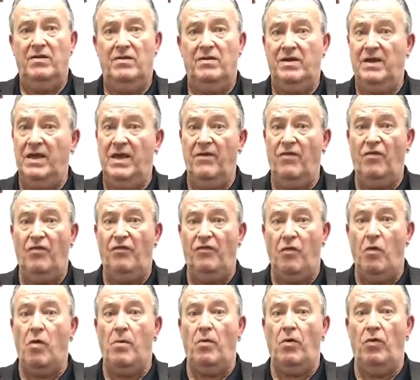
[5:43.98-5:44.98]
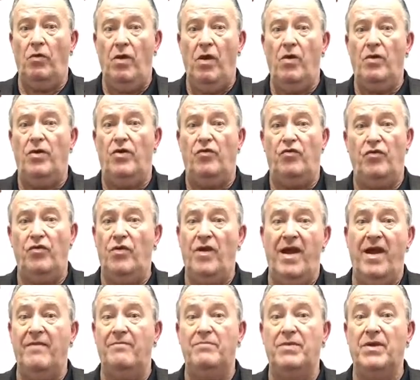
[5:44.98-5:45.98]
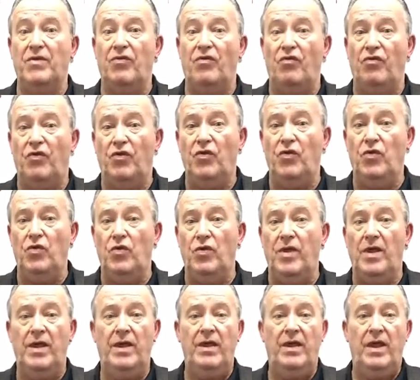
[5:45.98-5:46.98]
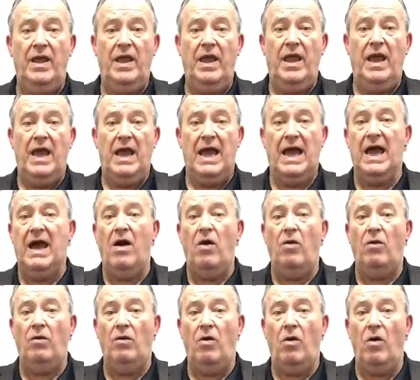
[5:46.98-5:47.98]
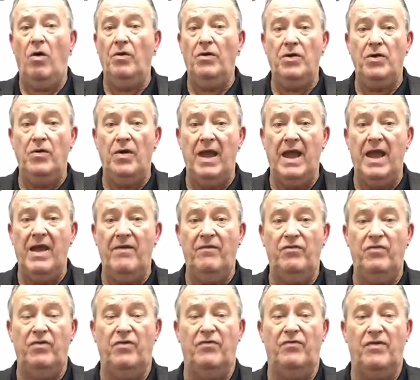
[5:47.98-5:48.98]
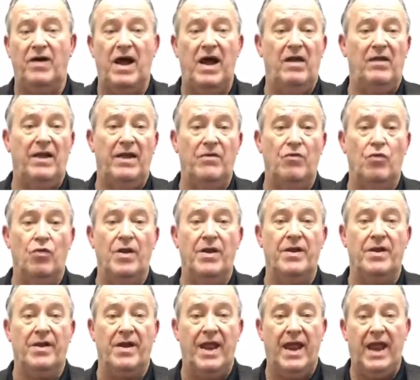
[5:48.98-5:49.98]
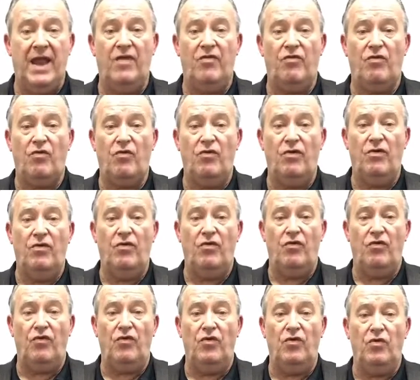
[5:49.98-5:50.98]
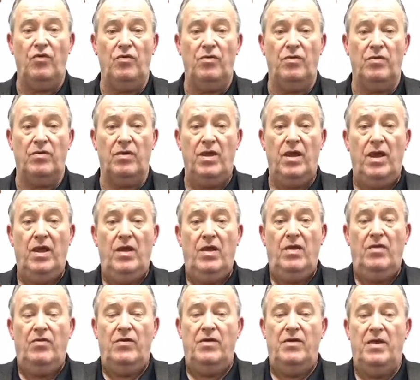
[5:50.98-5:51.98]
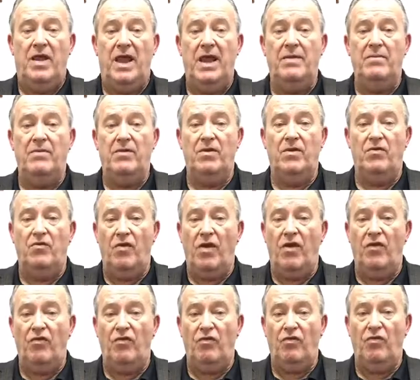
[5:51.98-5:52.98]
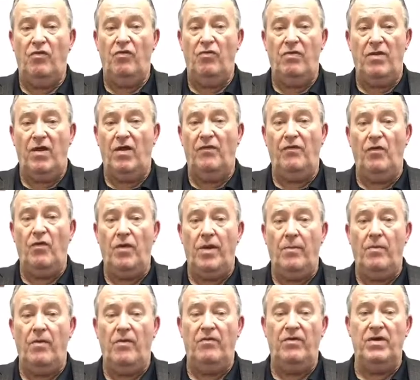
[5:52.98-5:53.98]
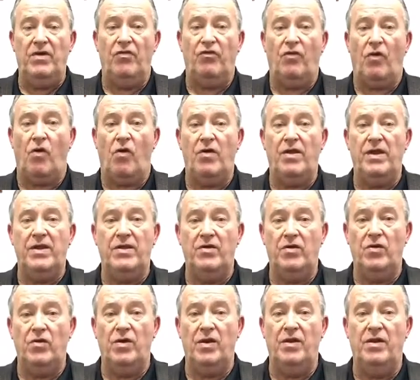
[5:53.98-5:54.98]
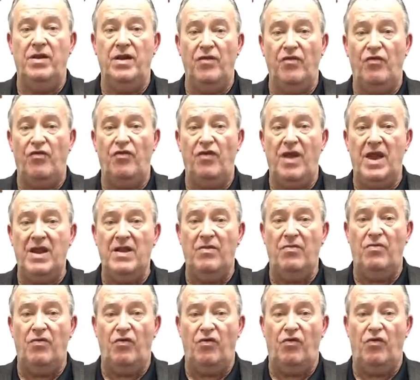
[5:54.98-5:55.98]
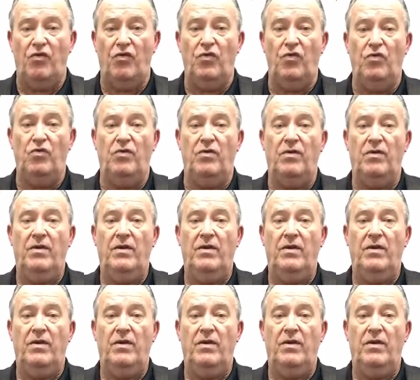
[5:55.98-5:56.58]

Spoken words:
gives formal notice you have been sued, how long you have to file a written answer to the suit, and the name and address and telephone number of the attorney who initiated the suit,